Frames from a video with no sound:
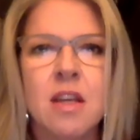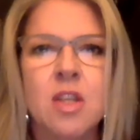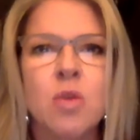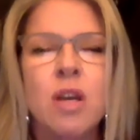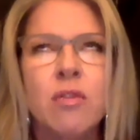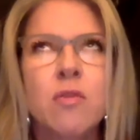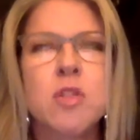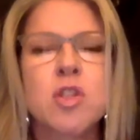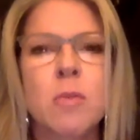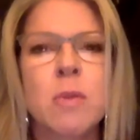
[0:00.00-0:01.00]
you hear from
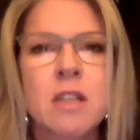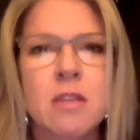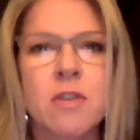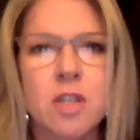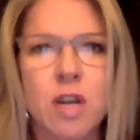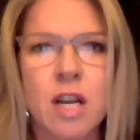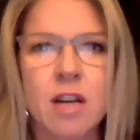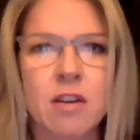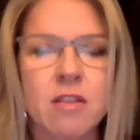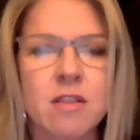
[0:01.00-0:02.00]
so many different
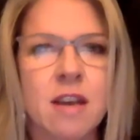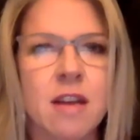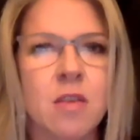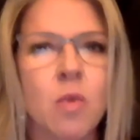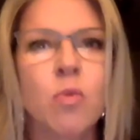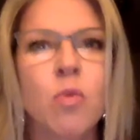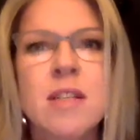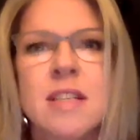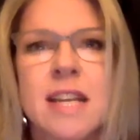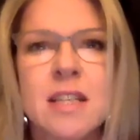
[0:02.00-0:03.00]
trainers, and what
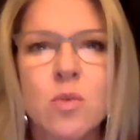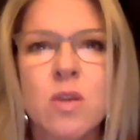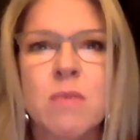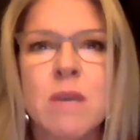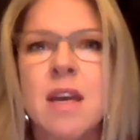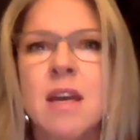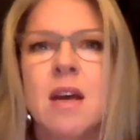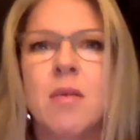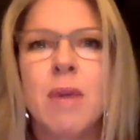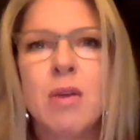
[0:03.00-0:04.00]
resonates with me
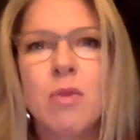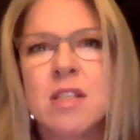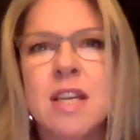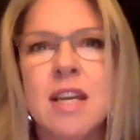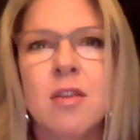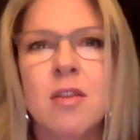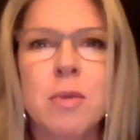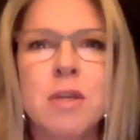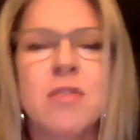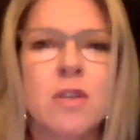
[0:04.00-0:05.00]
might resonate a little
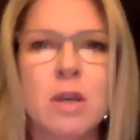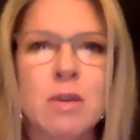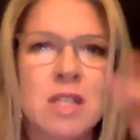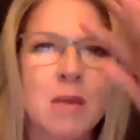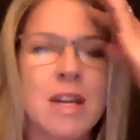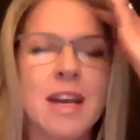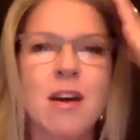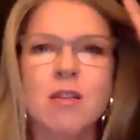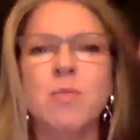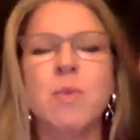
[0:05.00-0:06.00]
bit differently with somebody
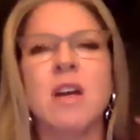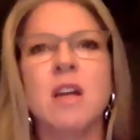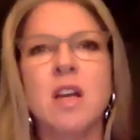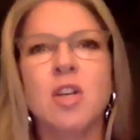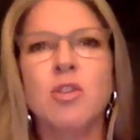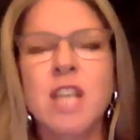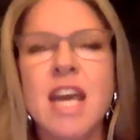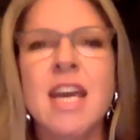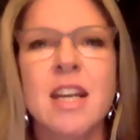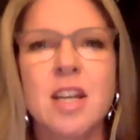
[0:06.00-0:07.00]
else, but you're
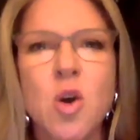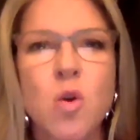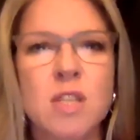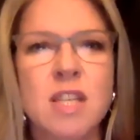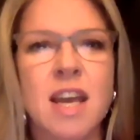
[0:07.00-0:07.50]
taking notes.